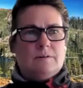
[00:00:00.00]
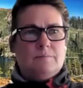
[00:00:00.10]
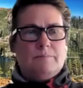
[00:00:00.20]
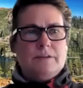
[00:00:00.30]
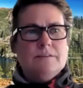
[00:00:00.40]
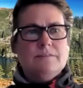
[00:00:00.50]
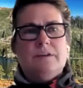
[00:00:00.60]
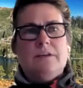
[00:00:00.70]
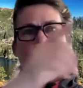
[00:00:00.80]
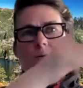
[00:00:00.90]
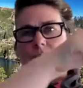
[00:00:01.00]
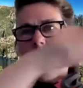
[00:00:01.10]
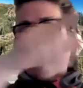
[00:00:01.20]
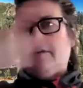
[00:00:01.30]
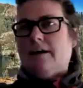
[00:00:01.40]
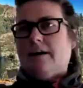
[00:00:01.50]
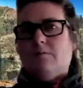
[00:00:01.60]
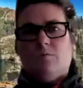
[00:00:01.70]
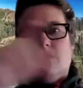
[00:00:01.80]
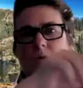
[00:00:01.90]
piece of gear with like
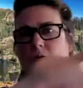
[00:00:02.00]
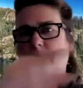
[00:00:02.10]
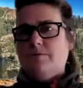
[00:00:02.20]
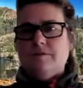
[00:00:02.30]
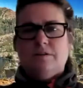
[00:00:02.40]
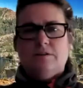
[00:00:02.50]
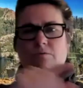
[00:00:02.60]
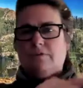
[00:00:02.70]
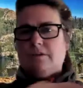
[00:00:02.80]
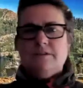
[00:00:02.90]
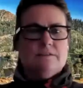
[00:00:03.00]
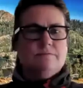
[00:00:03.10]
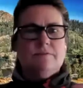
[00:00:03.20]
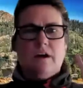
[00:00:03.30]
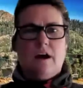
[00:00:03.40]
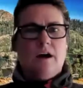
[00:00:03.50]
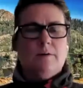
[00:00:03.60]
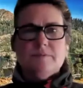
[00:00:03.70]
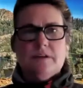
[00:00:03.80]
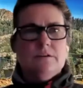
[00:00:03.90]
rows and grids of
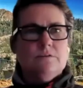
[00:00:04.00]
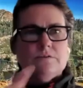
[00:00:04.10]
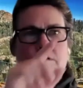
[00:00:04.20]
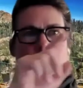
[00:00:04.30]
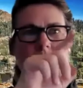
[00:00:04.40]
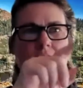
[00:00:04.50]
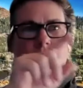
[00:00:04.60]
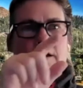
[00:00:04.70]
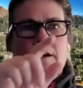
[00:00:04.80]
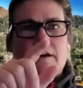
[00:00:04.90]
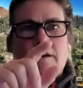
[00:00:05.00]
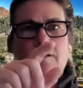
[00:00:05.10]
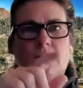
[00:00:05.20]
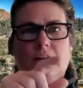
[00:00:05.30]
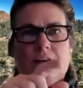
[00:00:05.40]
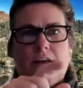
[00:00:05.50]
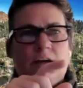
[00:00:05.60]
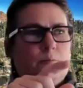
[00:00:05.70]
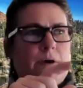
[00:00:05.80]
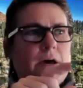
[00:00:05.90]
knobs that you're trying to, like
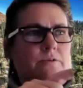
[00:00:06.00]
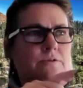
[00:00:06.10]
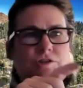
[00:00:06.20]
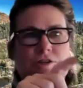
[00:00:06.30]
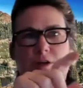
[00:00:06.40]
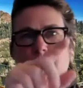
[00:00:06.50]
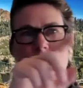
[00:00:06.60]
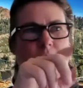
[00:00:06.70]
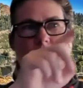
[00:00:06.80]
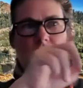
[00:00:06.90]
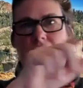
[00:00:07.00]
count battleship, like